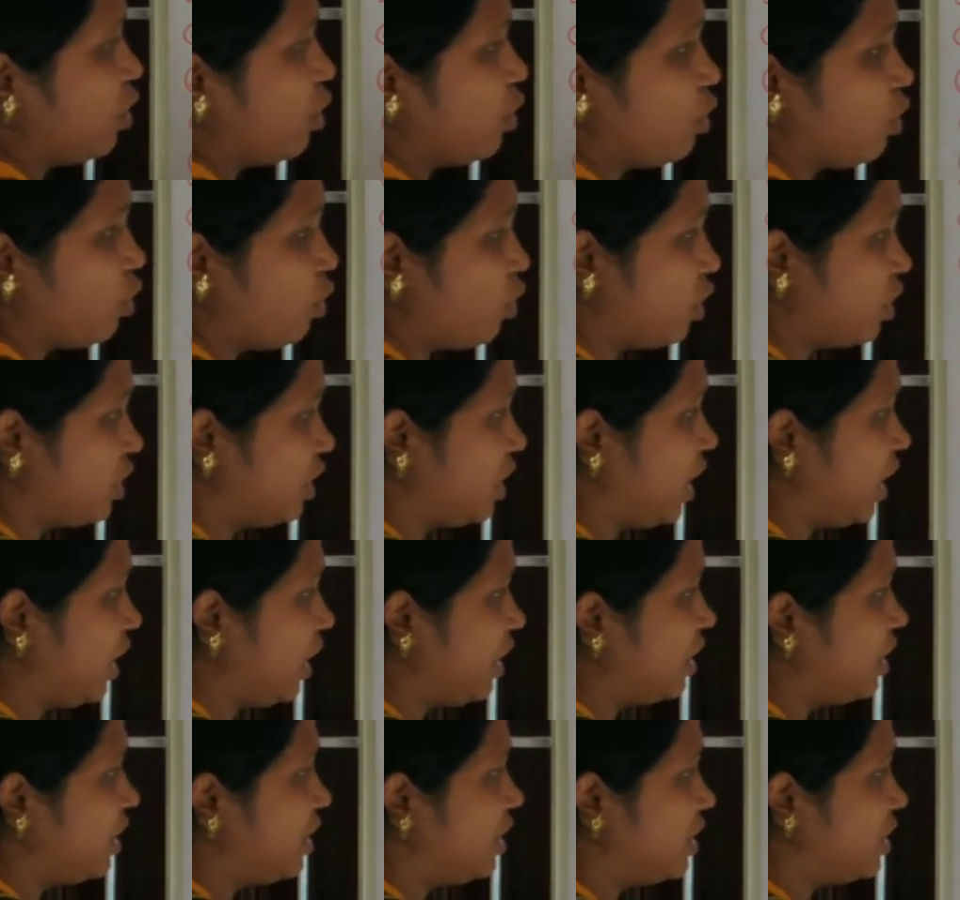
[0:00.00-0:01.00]
Not the
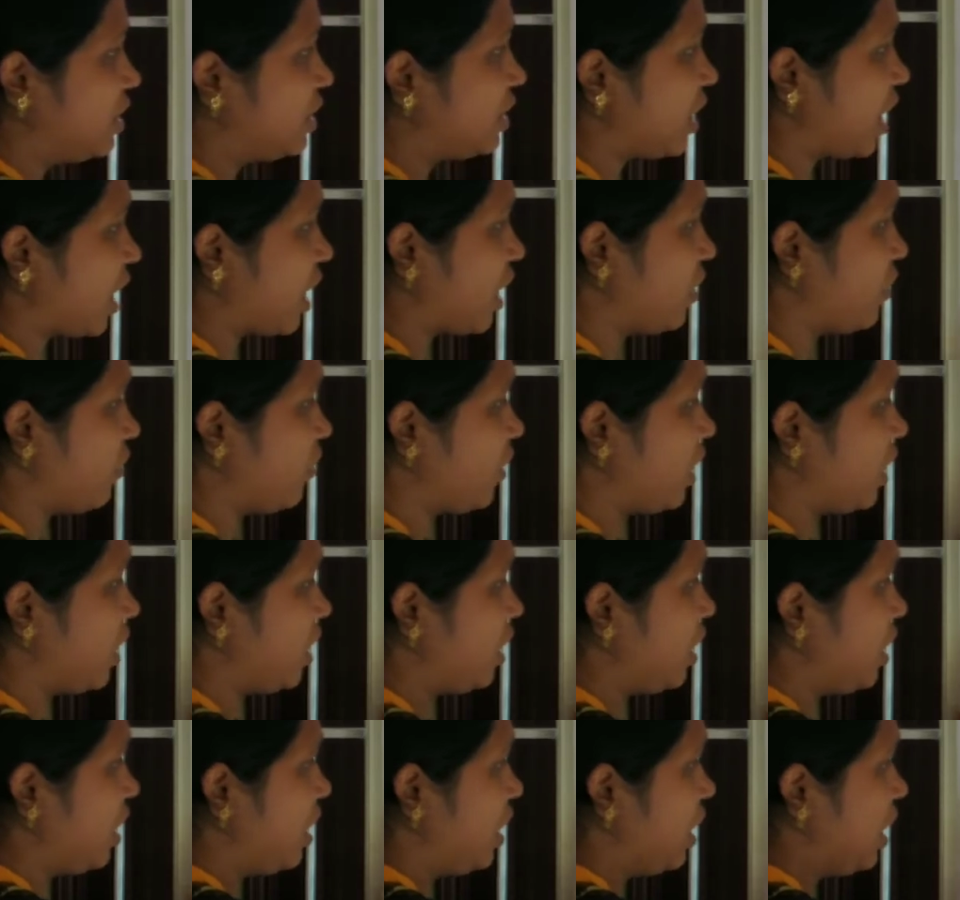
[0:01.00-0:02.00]
second one.
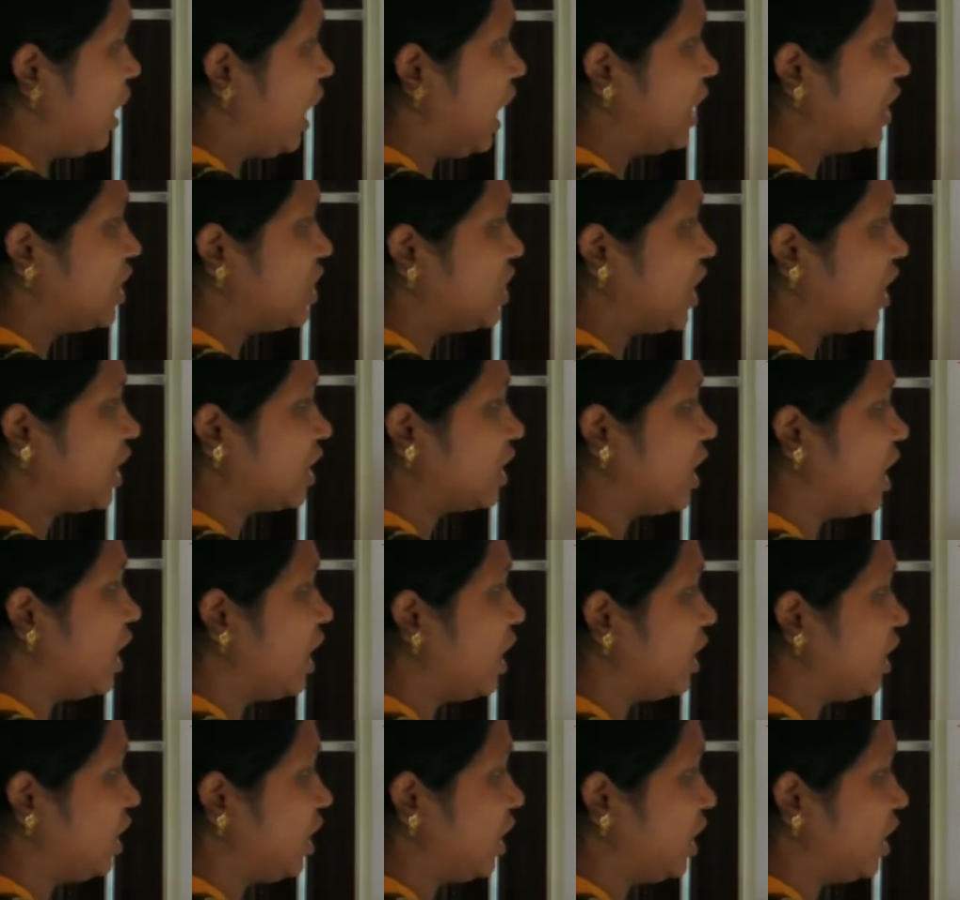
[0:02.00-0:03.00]
And check
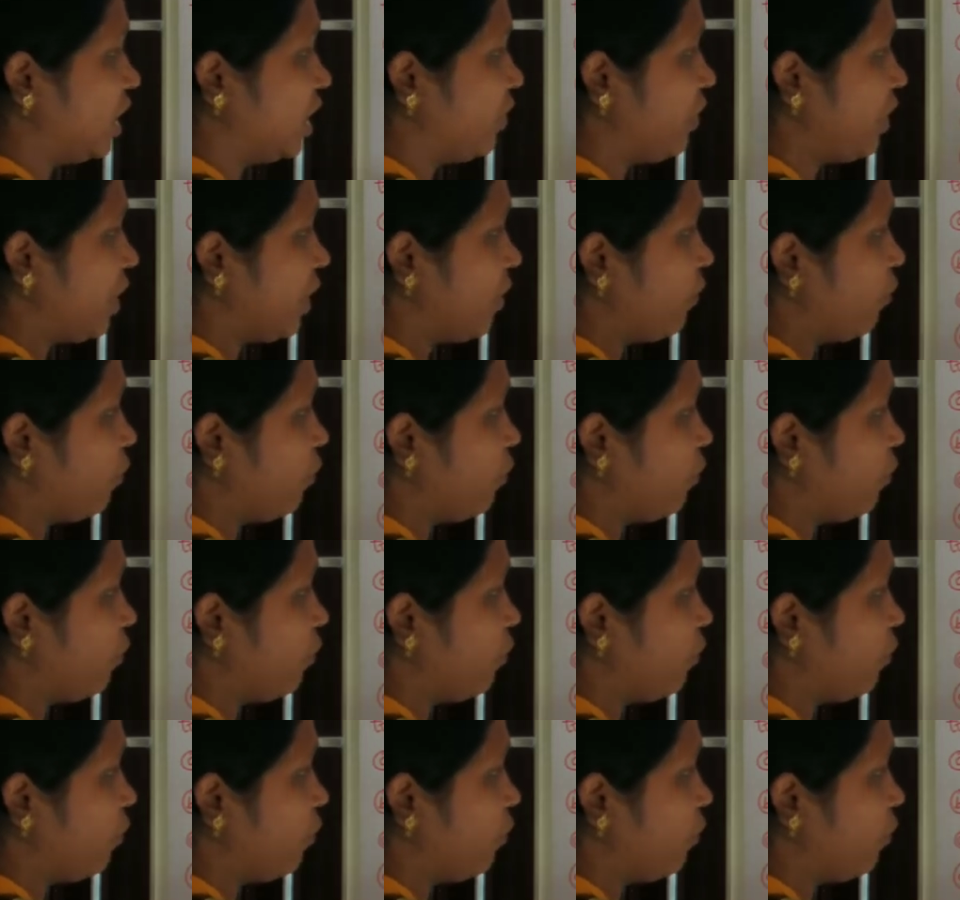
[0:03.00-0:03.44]
the third one.